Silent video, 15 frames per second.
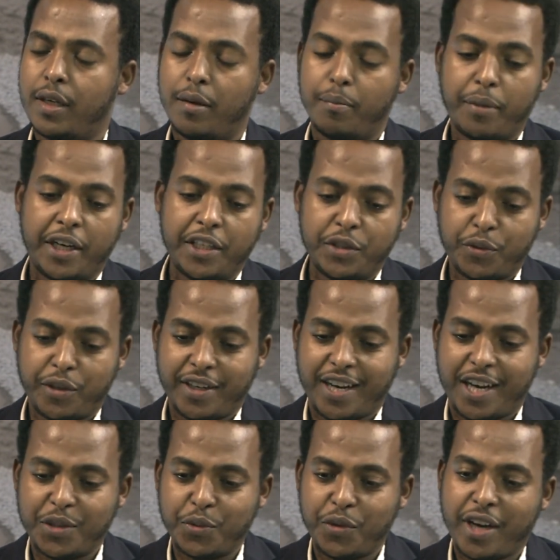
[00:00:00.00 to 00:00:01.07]
By the way,
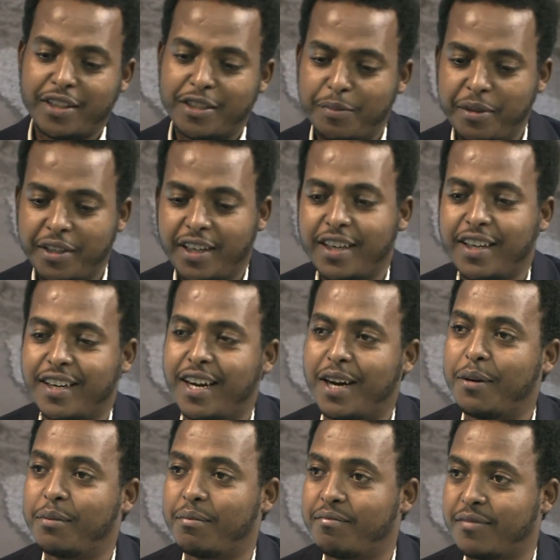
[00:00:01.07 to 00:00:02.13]
as we are speaking
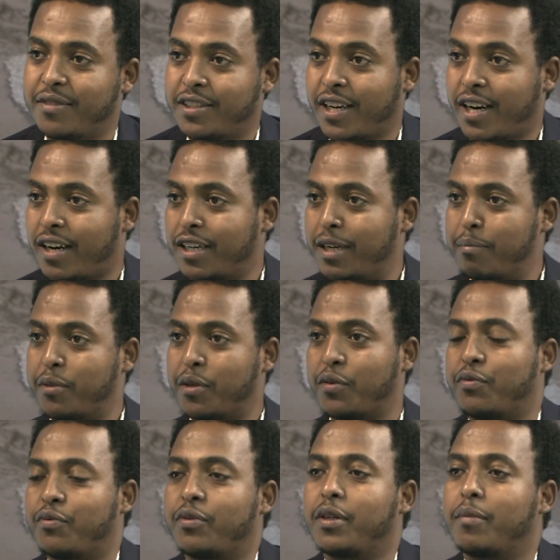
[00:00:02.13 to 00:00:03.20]
now, there are a number
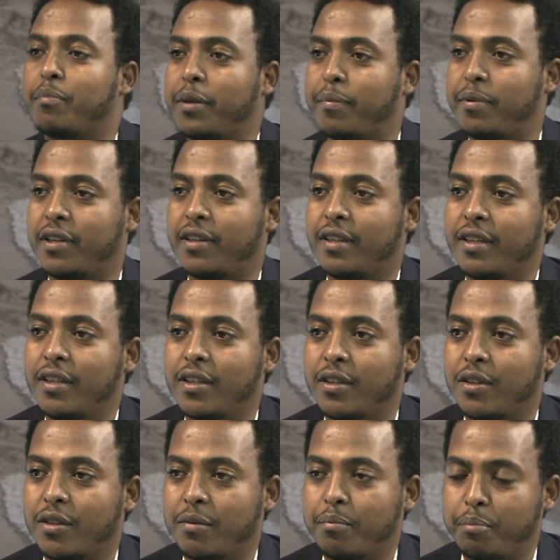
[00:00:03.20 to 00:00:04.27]
of people
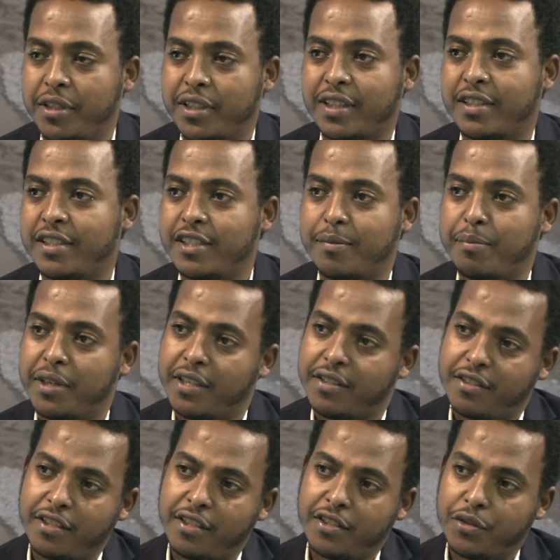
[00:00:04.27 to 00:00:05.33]
being displaced in